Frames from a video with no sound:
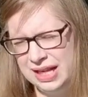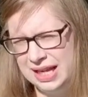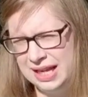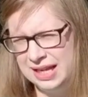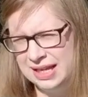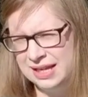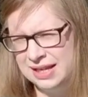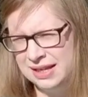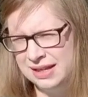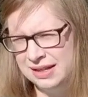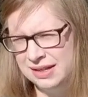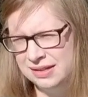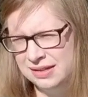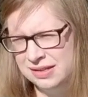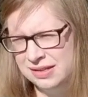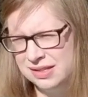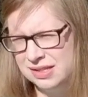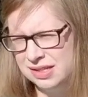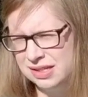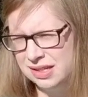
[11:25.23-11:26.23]

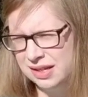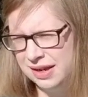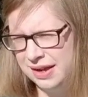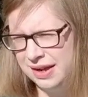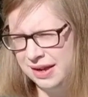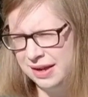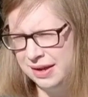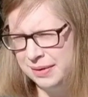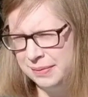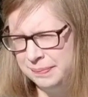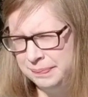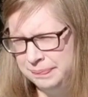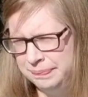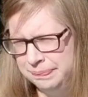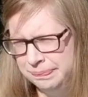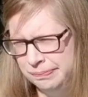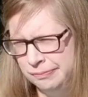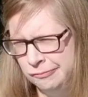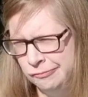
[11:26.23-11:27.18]
and what